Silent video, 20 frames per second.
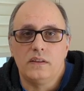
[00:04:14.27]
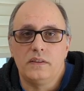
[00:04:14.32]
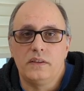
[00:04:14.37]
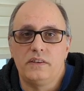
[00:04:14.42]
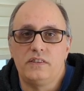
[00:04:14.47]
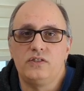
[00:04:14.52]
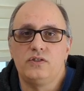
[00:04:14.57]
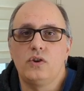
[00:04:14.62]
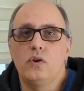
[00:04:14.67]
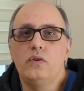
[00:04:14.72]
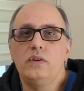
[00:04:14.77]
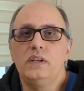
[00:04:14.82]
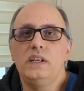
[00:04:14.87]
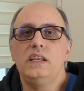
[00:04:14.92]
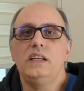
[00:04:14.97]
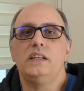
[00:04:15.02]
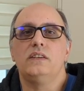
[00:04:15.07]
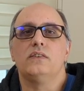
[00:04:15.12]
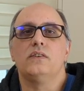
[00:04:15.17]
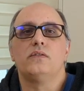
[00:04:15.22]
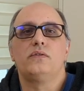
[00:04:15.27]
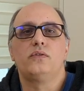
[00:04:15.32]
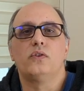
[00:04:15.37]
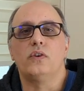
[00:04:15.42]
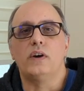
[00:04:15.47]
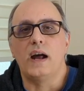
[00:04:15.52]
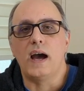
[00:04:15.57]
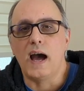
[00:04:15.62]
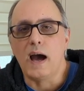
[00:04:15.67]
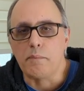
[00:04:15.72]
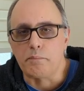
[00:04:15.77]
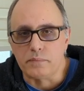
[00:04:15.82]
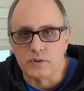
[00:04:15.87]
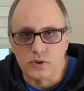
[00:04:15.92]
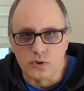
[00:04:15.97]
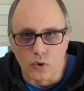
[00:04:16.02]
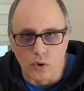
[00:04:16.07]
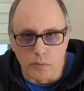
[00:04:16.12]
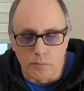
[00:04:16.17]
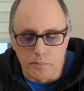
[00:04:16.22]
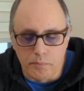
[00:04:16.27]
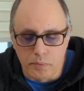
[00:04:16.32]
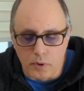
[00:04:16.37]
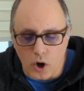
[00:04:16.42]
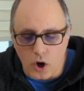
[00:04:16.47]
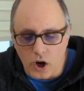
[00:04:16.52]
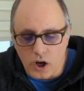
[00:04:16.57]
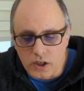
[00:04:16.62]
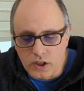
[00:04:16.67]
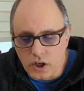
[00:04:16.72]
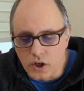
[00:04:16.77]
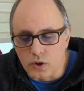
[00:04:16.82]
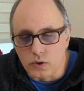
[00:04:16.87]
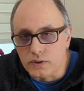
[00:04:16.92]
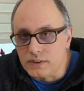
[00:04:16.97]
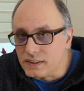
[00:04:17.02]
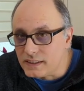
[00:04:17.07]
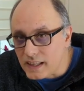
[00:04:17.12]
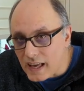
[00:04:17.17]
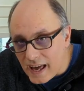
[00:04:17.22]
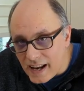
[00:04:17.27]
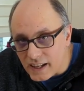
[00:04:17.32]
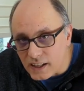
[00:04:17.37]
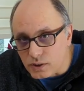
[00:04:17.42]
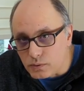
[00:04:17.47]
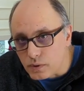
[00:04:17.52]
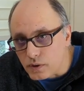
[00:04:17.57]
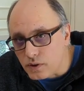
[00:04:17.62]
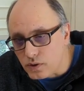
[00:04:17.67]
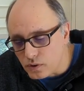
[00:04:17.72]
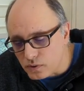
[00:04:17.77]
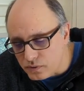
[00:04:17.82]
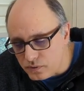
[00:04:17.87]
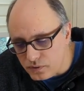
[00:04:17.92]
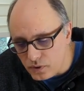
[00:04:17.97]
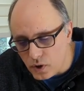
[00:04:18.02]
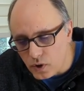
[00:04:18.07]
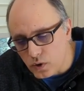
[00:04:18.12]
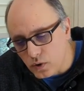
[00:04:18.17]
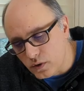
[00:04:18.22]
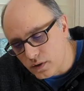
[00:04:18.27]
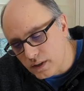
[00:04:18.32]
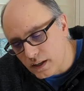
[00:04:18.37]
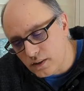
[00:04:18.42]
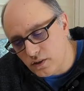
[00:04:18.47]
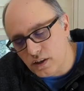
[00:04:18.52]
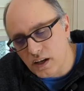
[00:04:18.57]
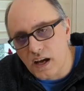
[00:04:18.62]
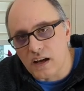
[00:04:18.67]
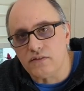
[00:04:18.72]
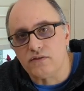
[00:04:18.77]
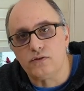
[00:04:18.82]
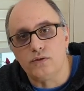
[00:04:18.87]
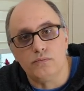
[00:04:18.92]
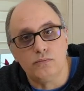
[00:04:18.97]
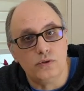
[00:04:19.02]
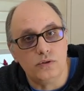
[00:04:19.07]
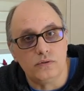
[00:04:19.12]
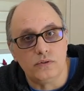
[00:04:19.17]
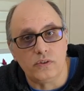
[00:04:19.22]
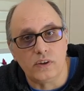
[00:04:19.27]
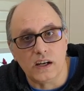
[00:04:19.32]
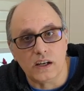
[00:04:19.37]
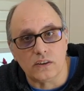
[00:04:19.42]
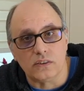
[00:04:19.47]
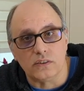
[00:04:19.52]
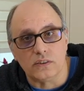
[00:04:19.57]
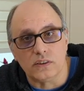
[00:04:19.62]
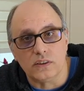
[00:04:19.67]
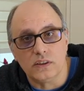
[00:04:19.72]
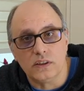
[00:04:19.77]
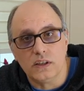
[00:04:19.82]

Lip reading: there's no need for apps or barcode scanners with your phone that you have to move around.